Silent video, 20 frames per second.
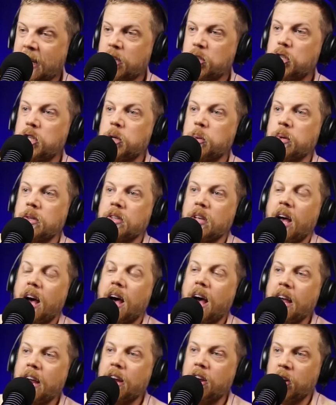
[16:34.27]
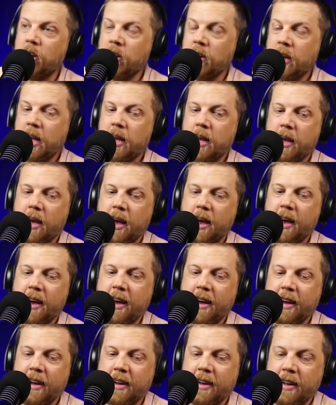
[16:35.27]
She was hired,
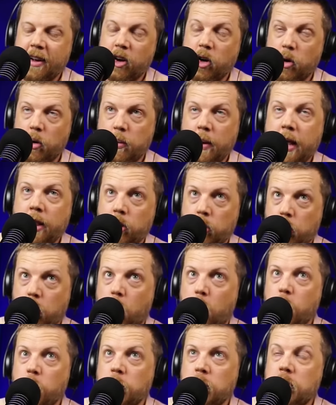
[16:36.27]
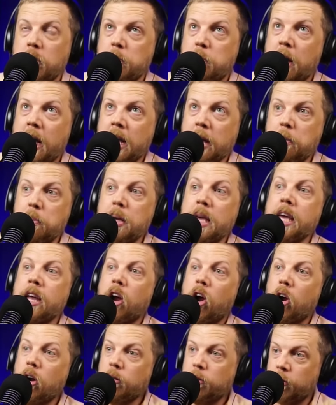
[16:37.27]
or rather coached, by a PR